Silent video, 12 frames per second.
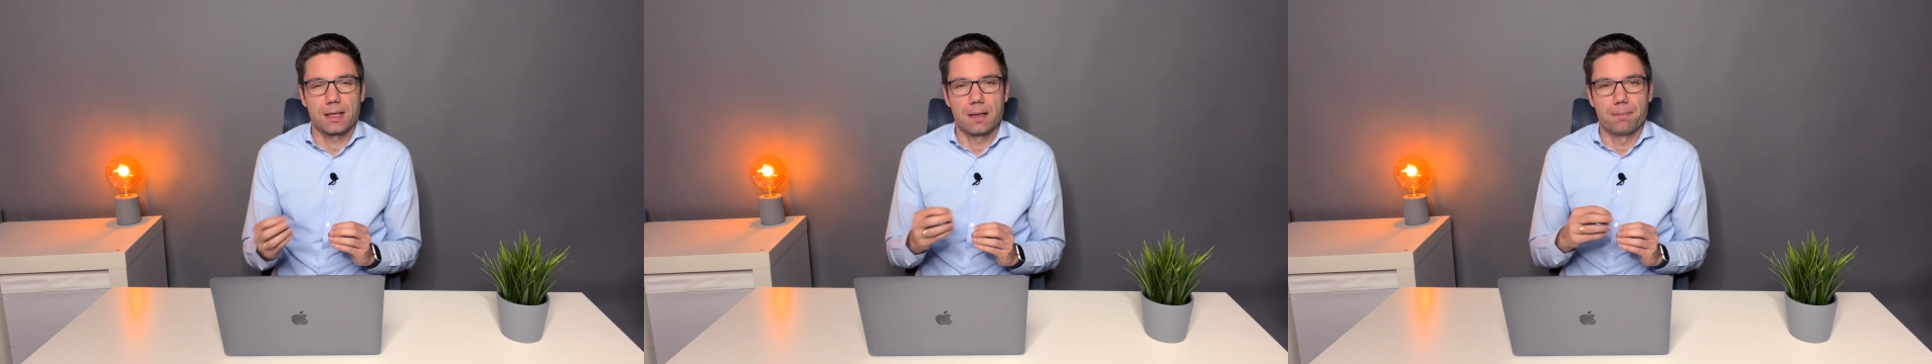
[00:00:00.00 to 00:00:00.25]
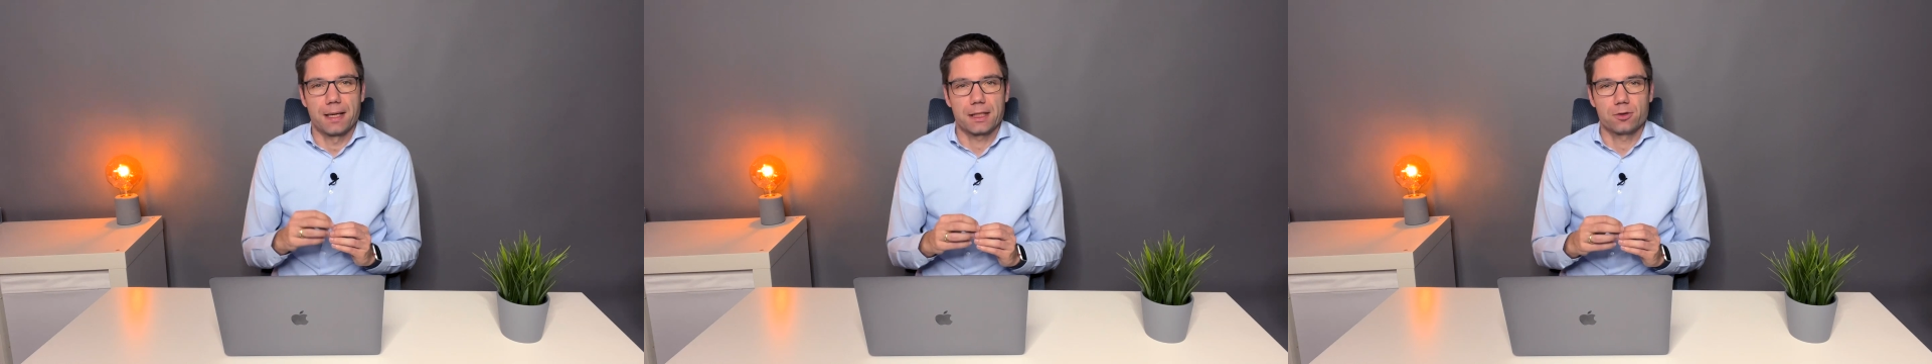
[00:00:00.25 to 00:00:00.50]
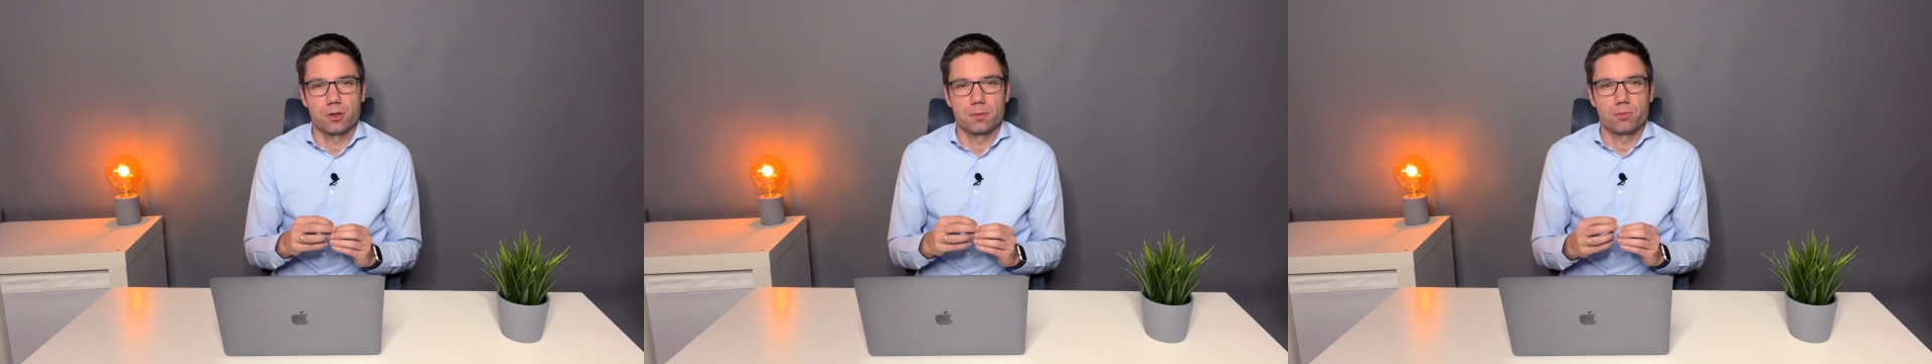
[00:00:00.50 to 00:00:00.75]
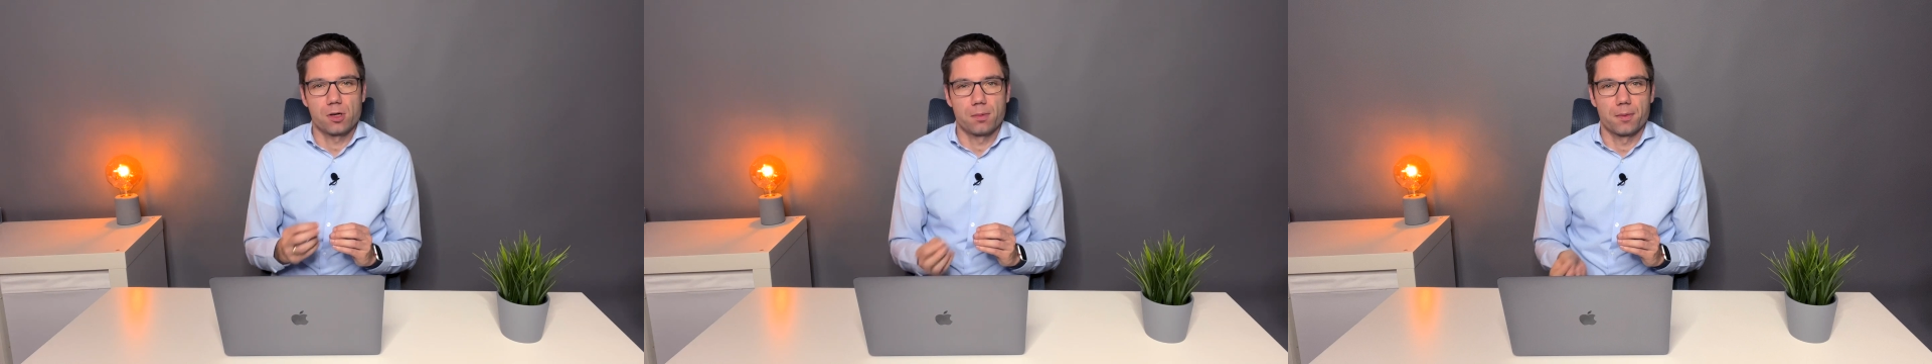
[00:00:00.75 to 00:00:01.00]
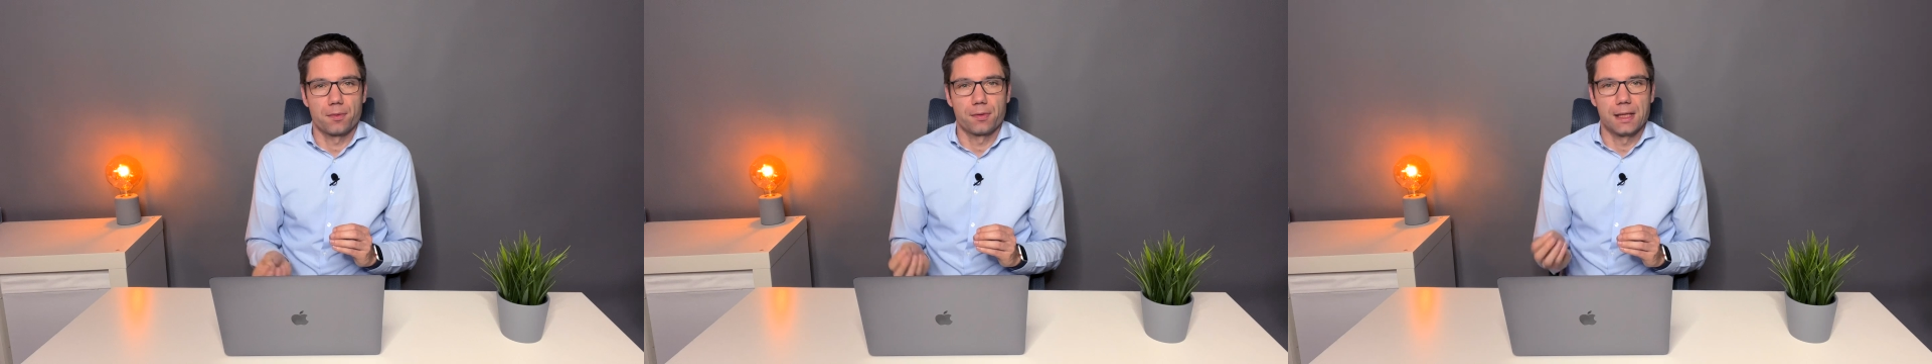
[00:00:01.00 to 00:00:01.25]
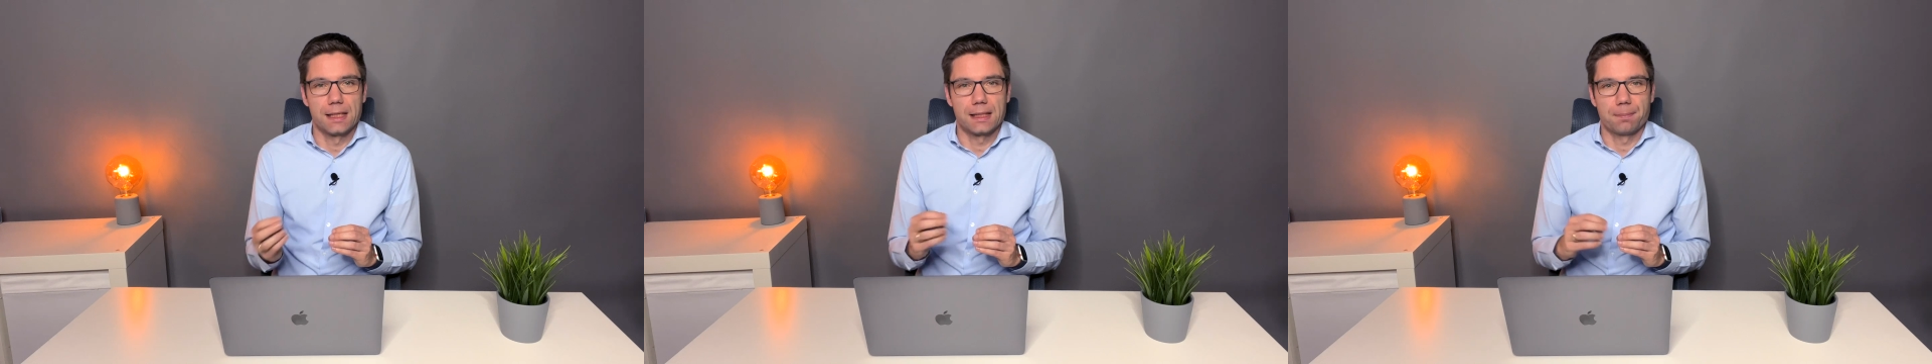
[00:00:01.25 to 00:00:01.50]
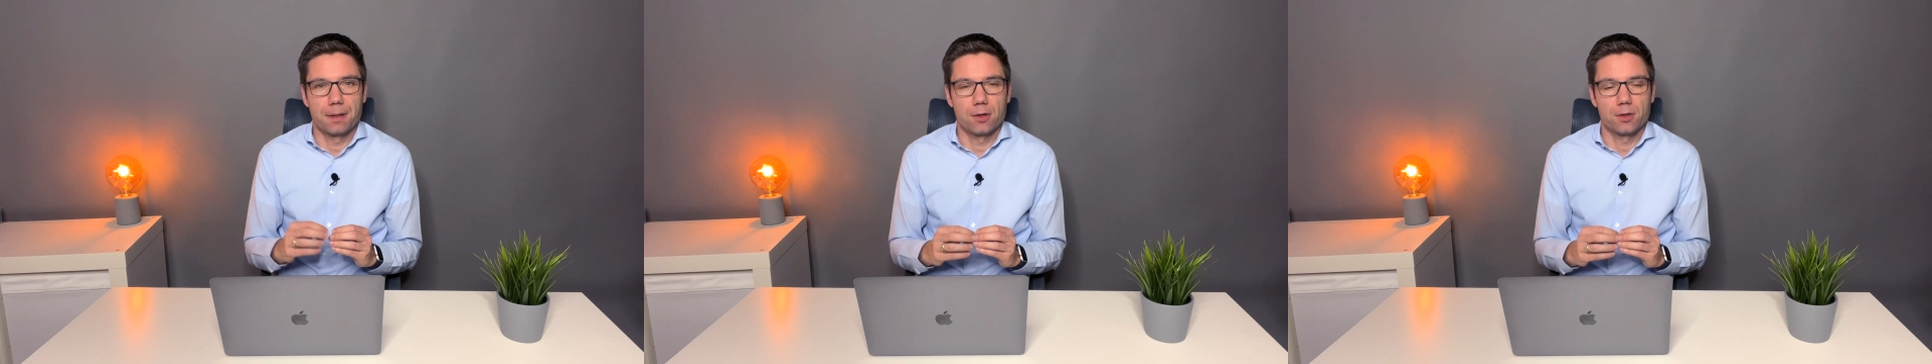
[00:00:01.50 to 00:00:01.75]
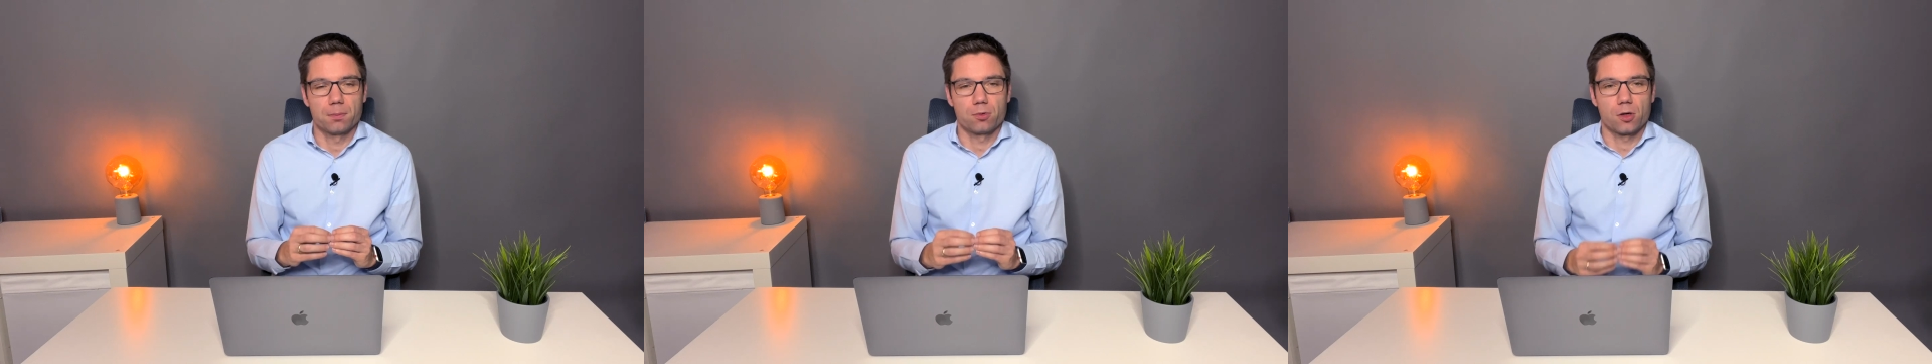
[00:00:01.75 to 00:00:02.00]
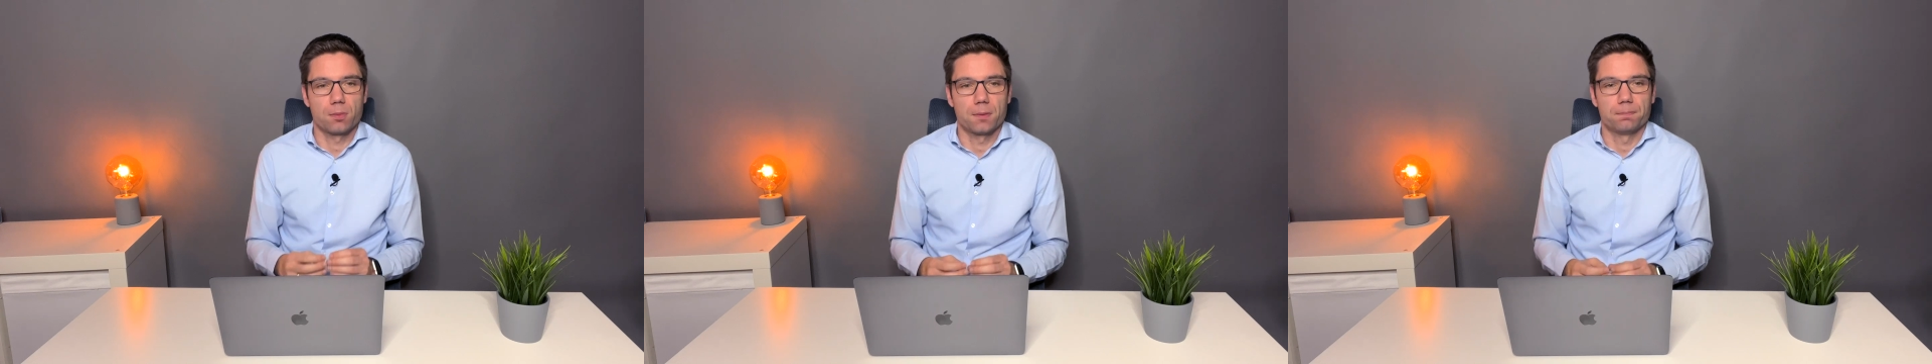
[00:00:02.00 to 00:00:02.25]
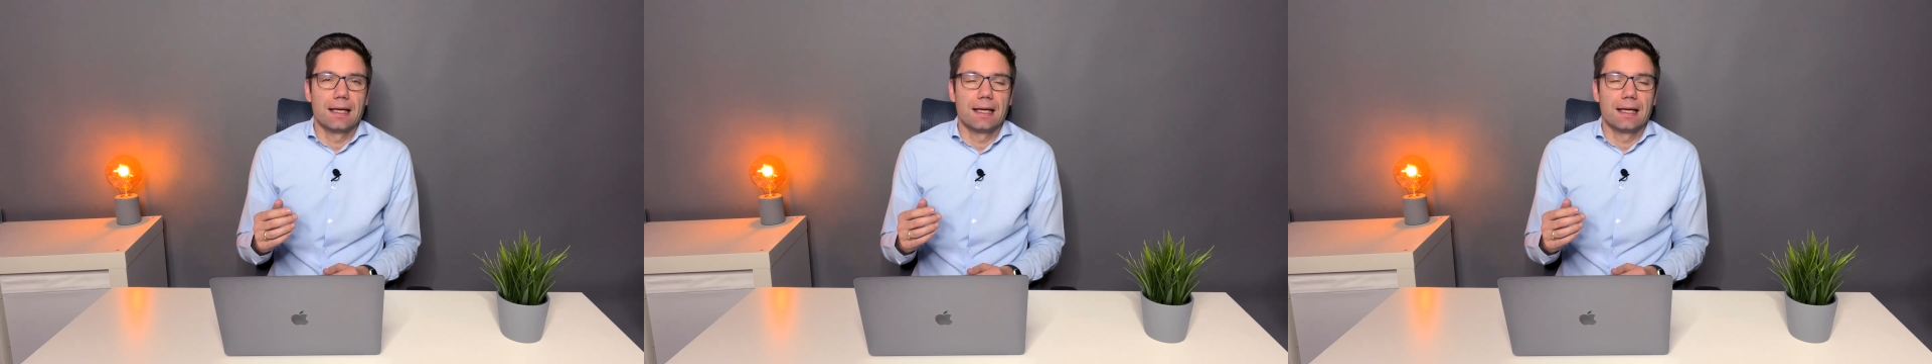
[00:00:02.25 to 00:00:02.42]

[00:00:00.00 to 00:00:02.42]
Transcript: come back to the problem, think about the problem.